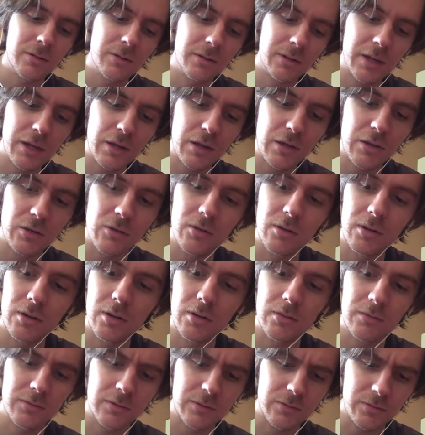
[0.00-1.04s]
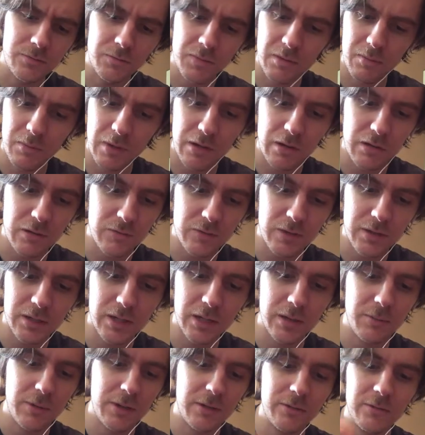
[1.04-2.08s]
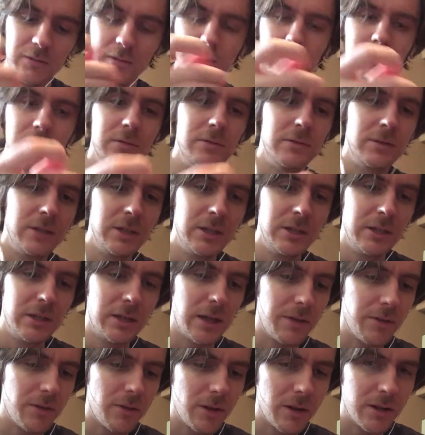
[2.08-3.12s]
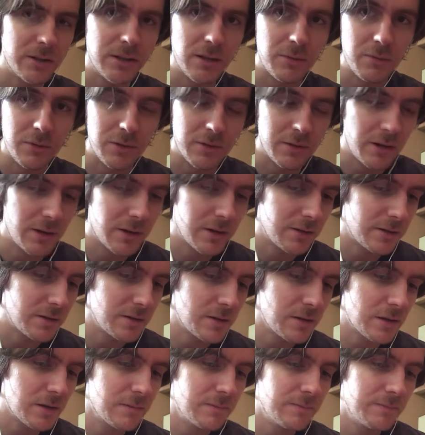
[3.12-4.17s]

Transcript: In case you're, oops, my screen came out. I thought I double knotted this.